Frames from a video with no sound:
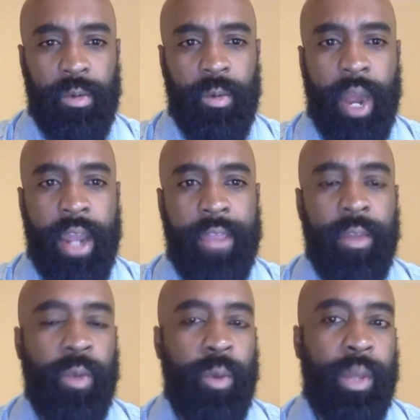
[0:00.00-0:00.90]
right,
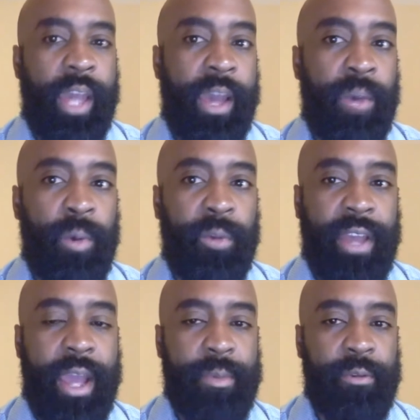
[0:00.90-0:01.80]
than what we've
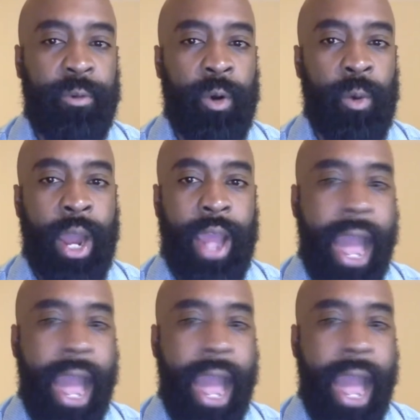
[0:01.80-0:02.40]
had before, right?